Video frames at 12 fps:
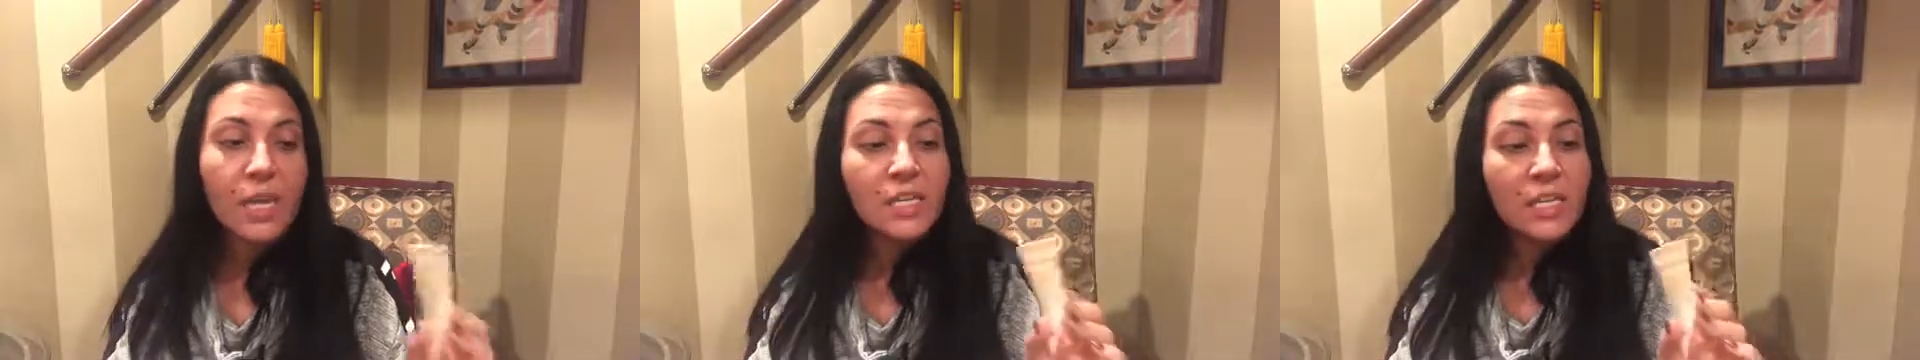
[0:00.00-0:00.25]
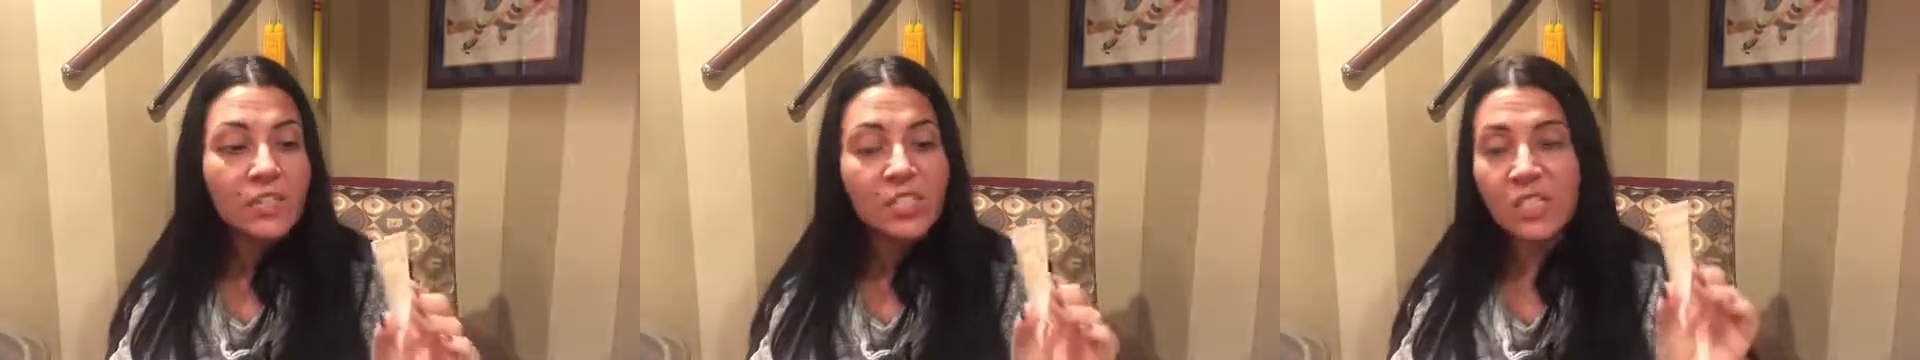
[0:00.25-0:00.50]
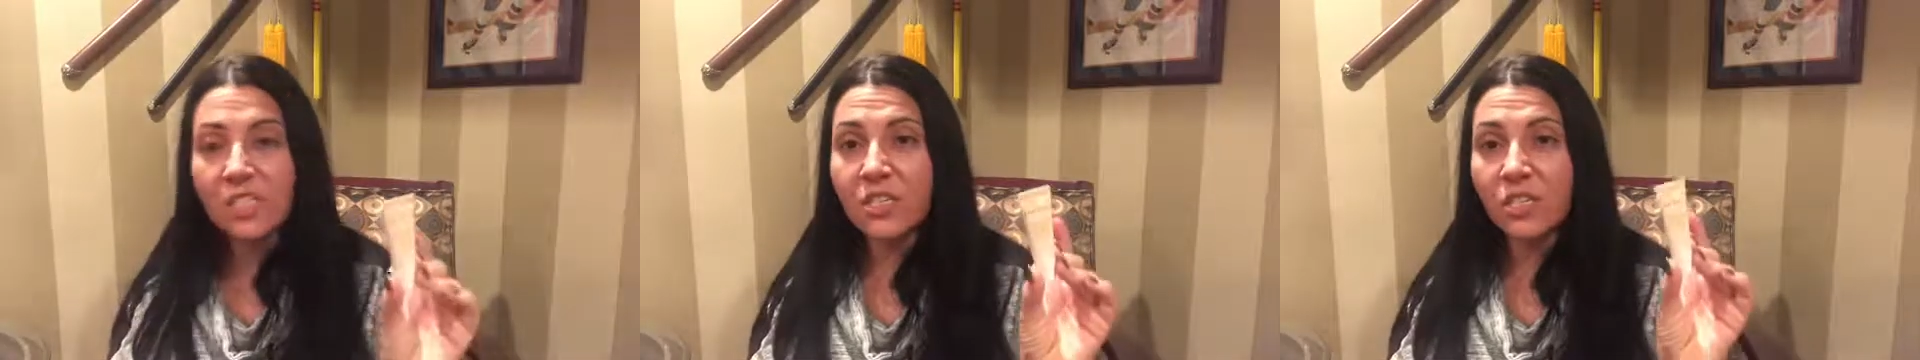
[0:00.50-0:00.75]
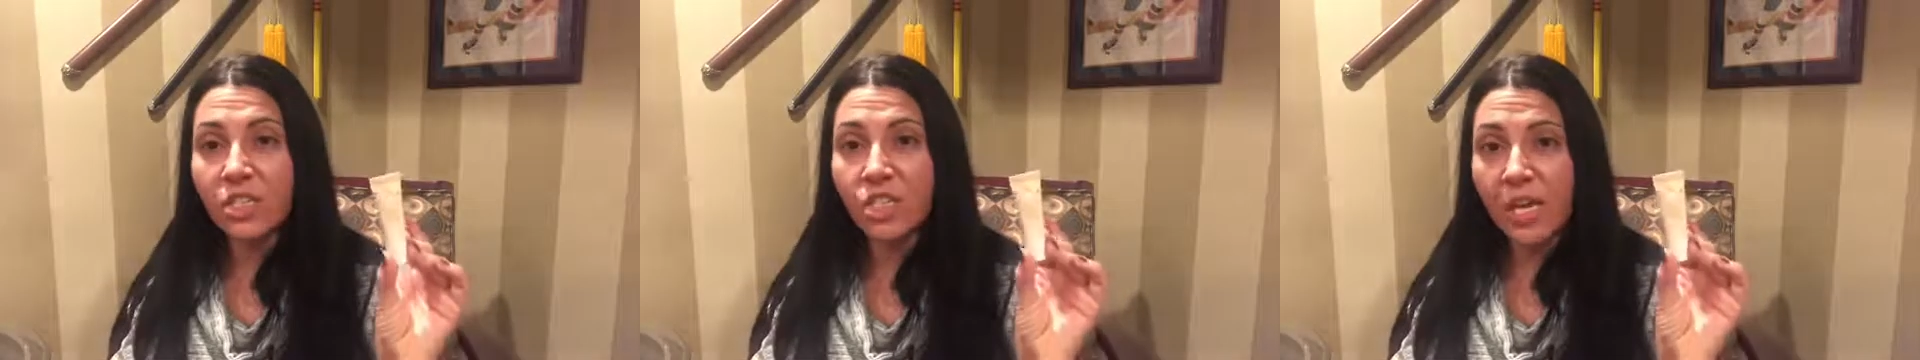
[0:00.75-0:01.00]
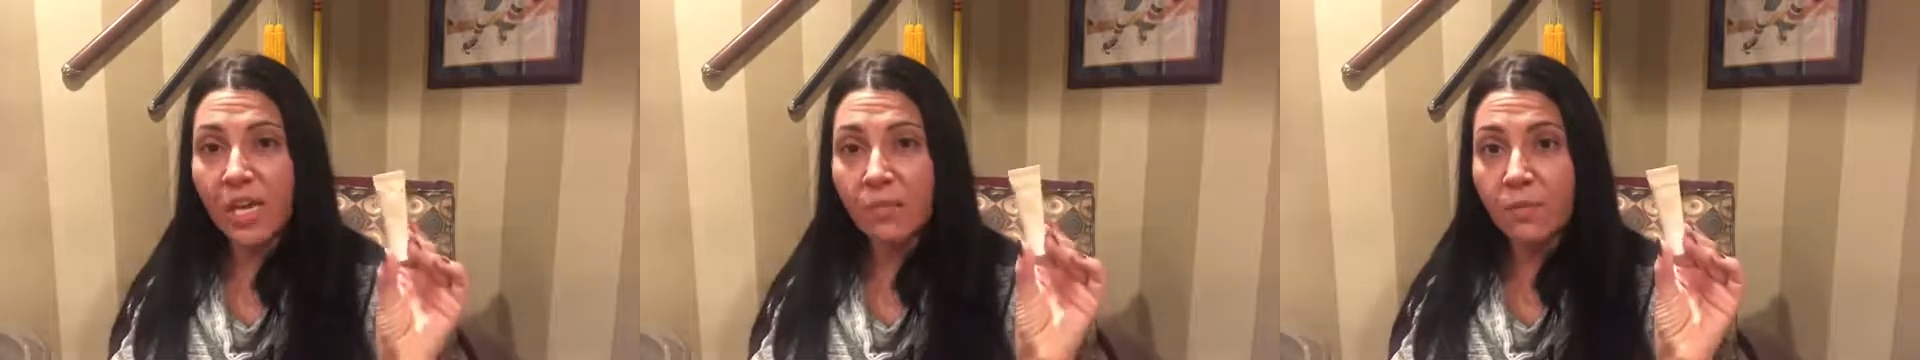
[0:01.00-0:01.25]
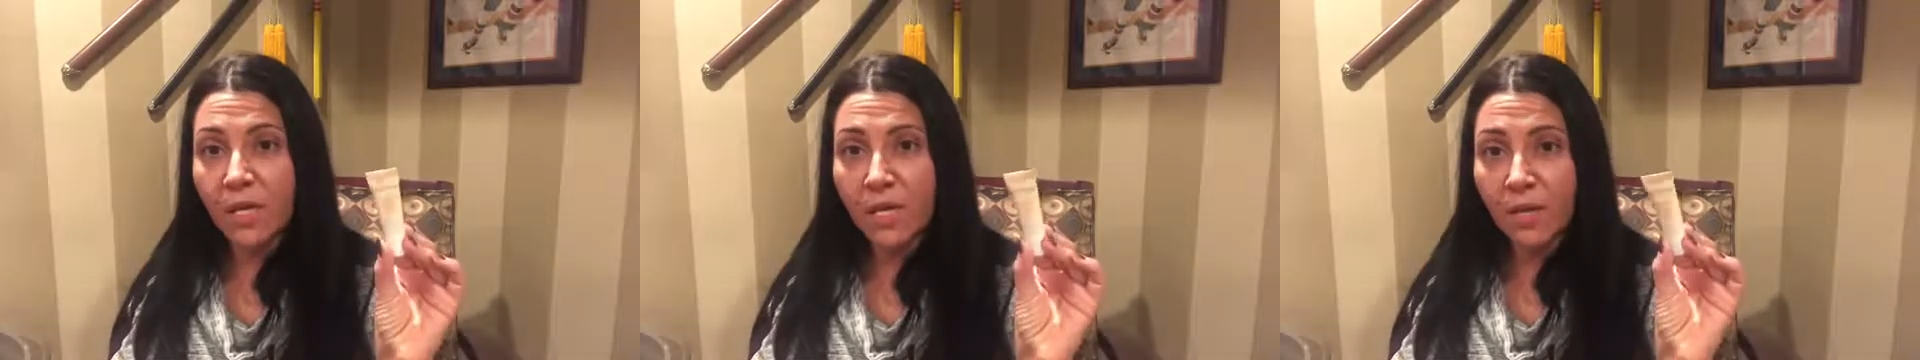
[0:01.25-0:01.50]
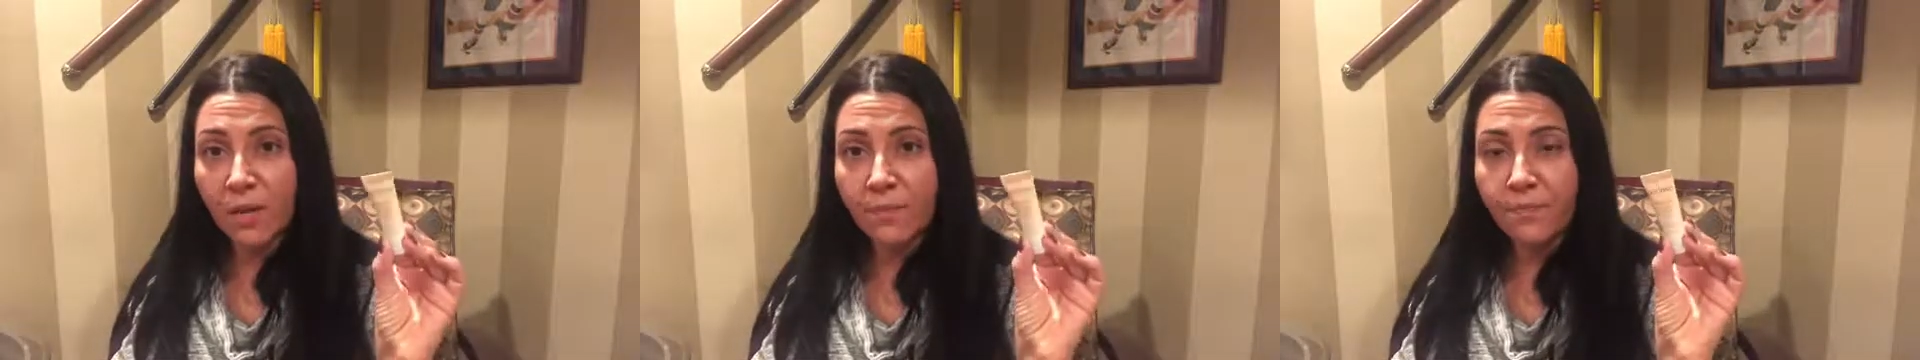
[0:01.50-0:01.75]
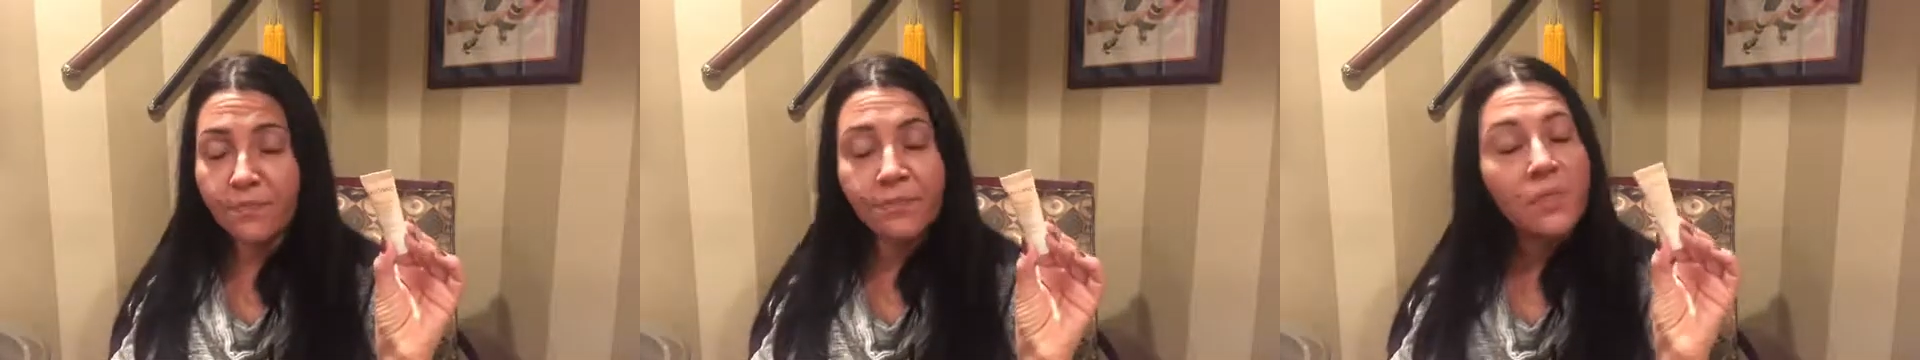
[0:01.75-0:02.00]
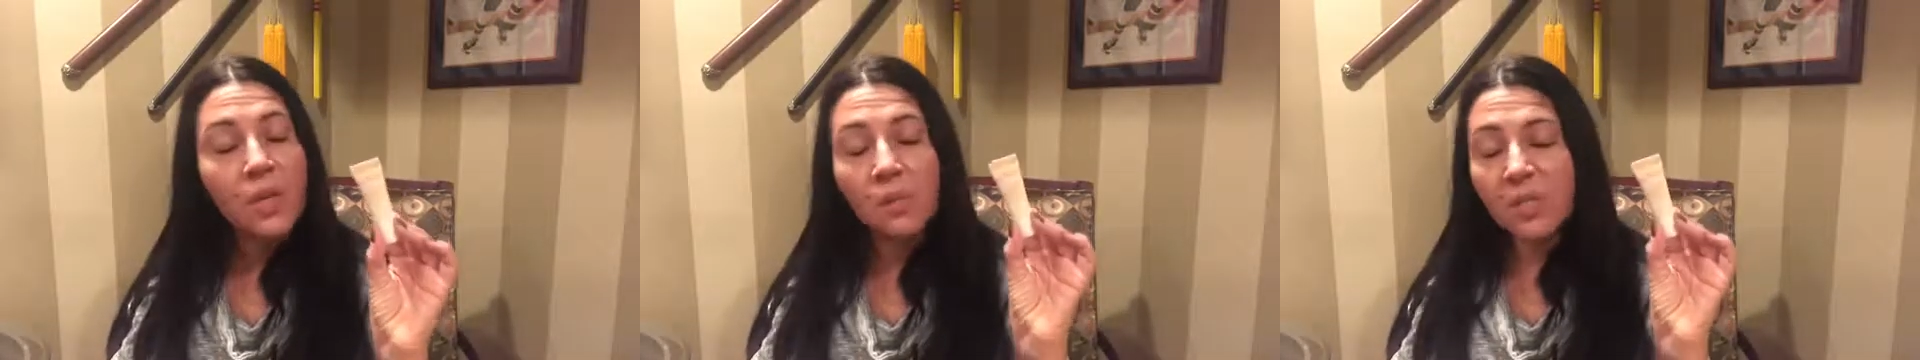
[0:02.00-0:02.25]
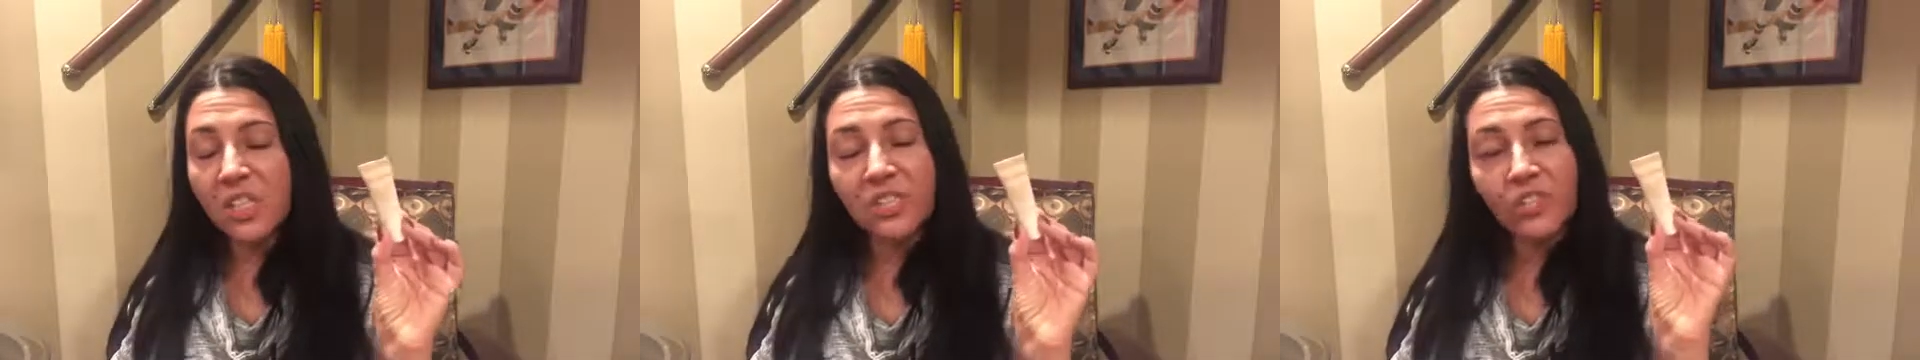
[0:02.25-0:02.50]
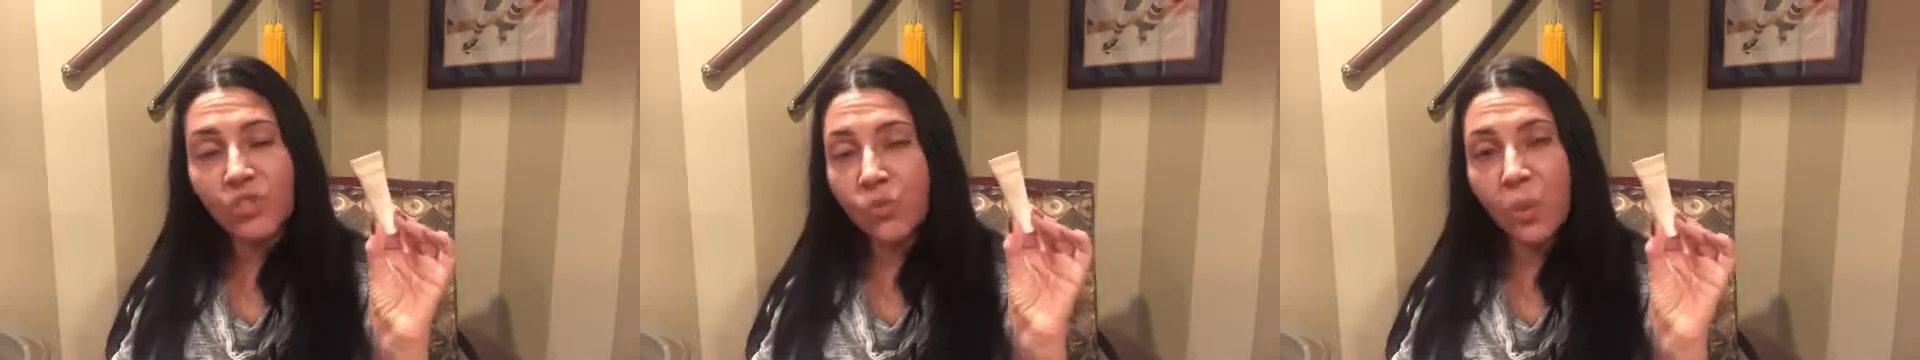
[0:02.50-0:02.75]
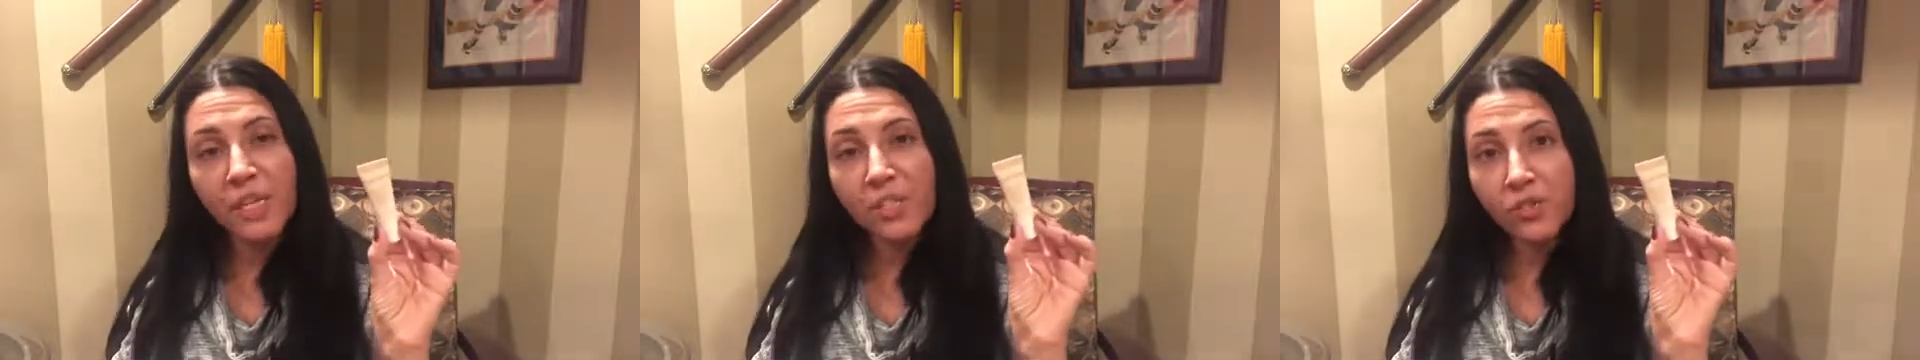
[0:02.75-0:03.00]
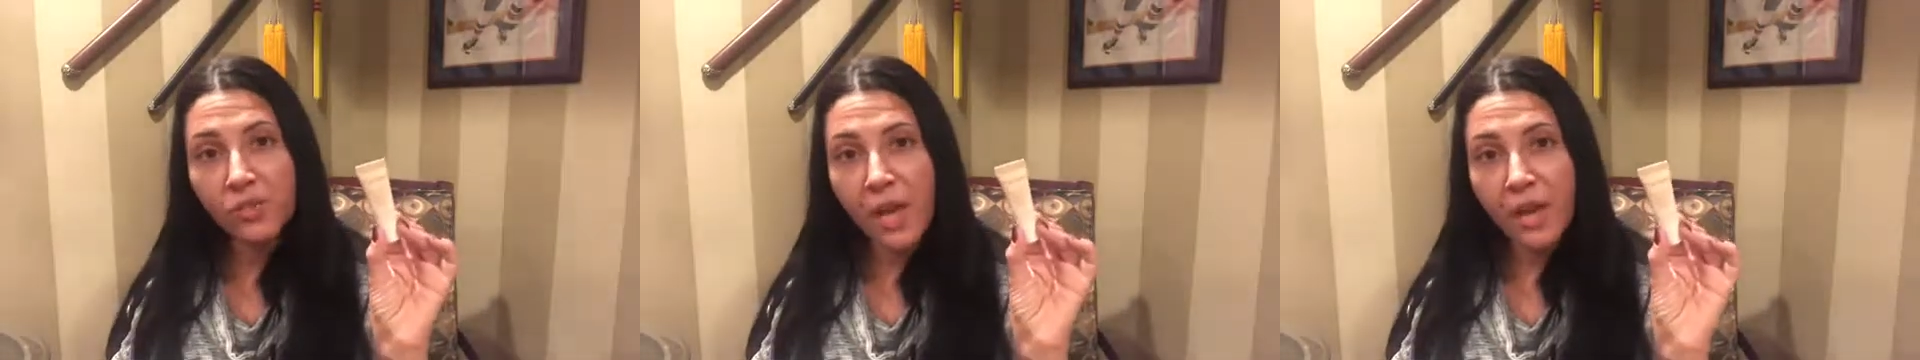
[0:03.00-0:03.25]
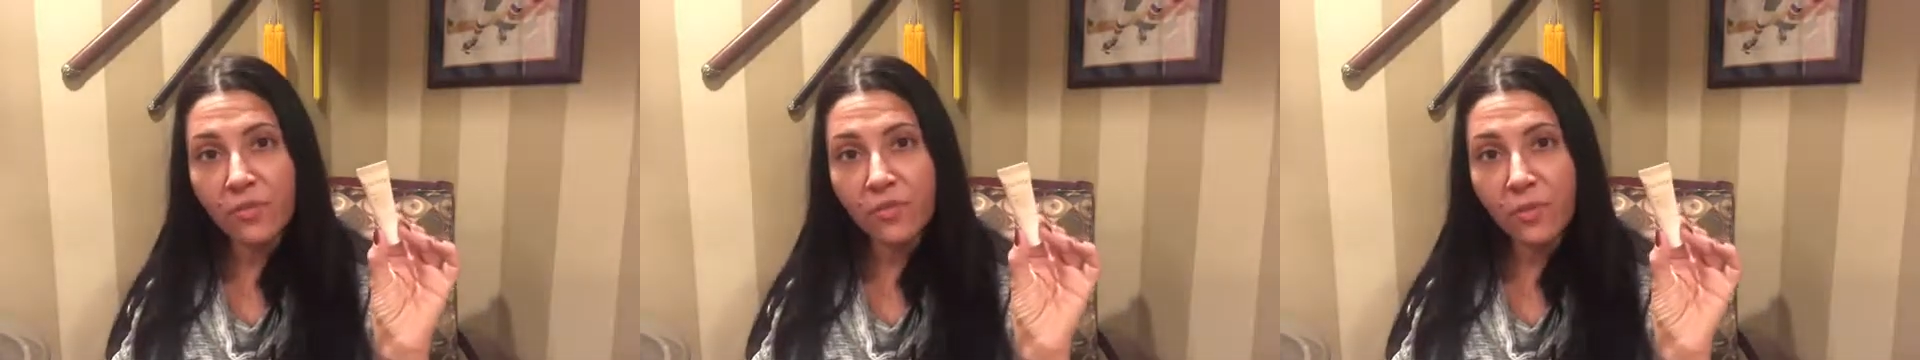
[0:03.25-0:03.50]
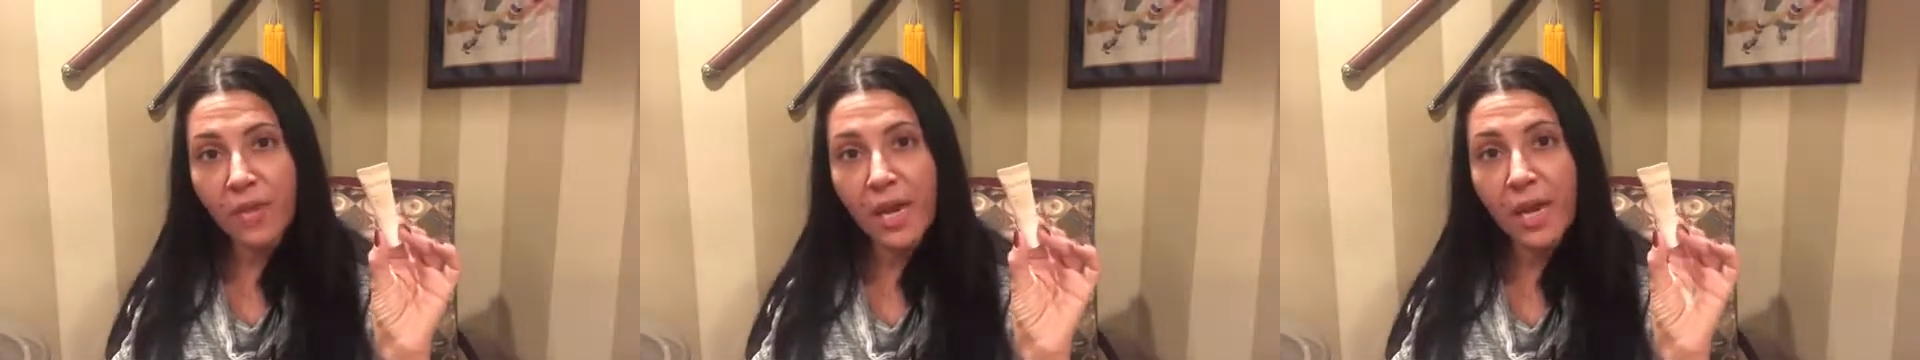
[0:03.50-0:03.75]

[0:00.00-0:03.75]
Now this is in the shade medium, but this is way too light for me.